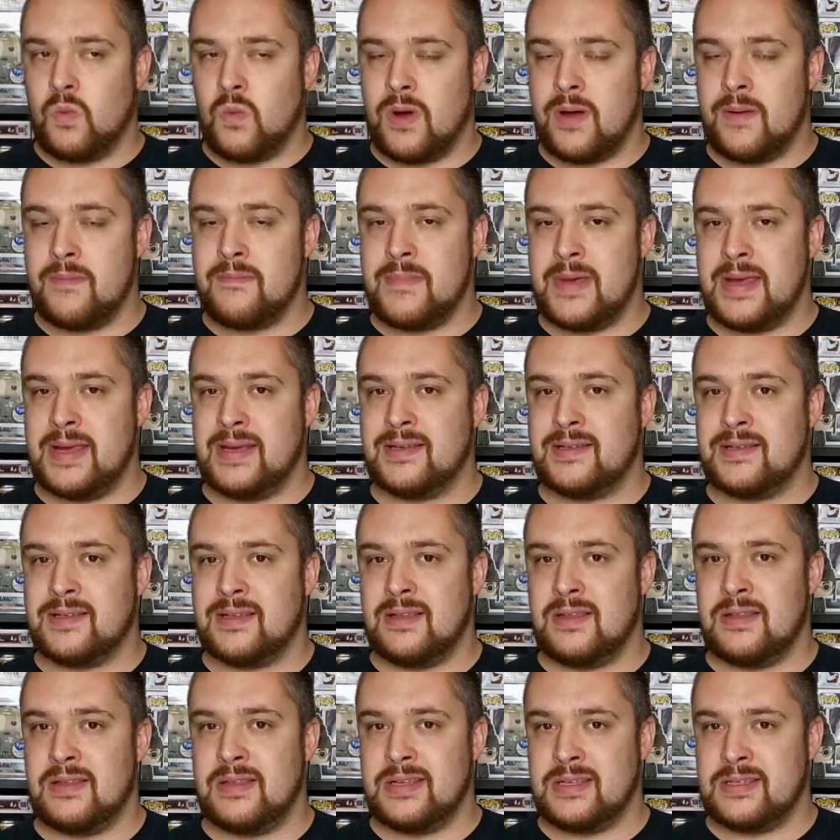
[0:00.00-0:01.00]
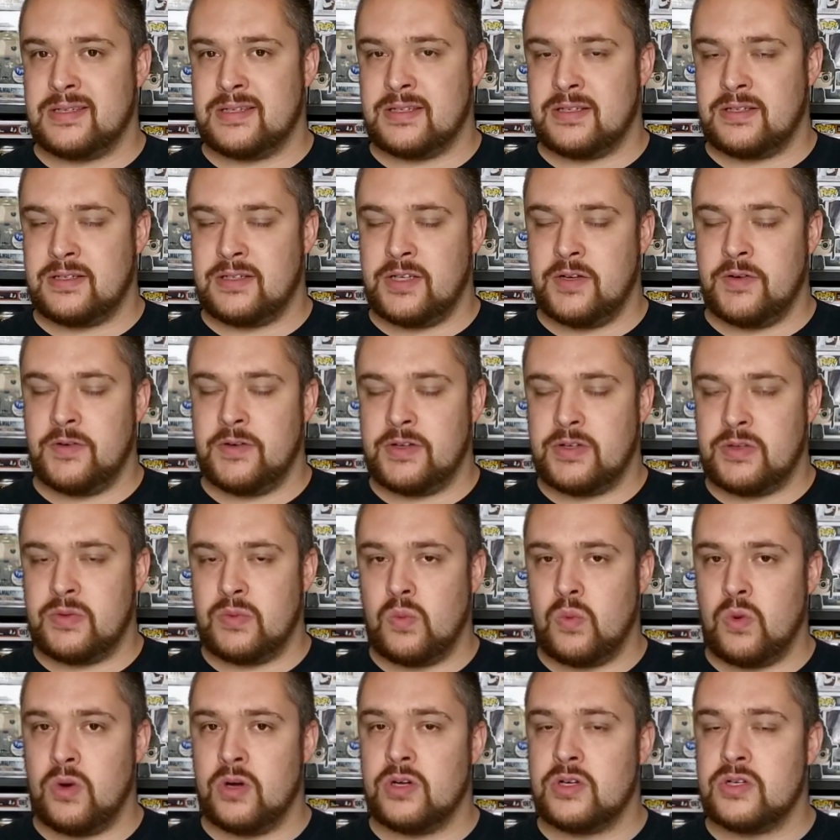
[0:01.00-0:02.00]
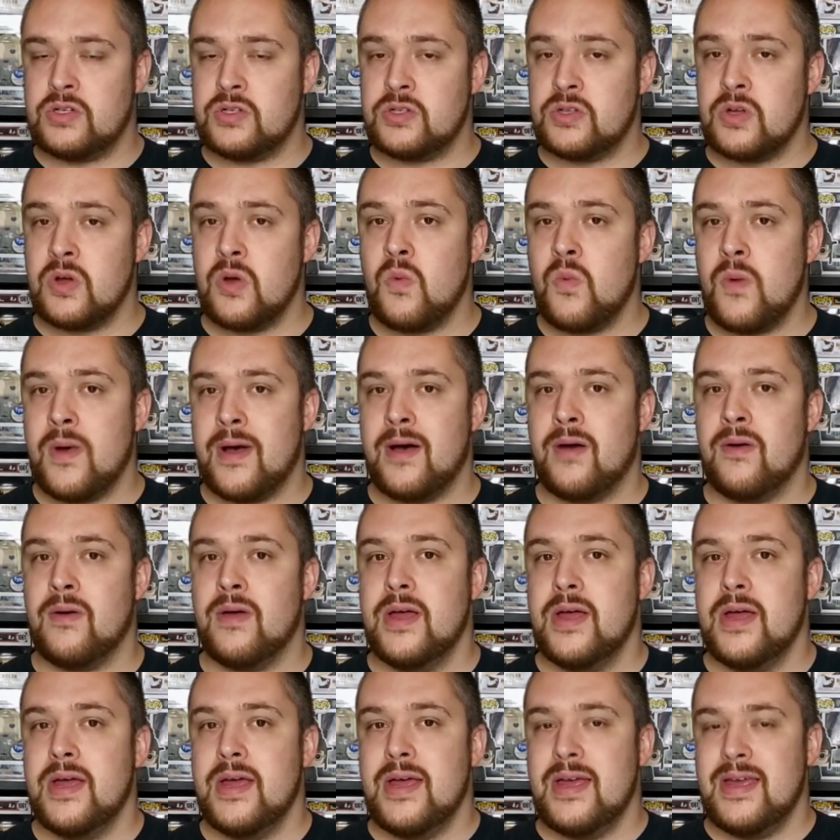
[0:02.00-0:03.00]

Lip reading: what makes this series work so well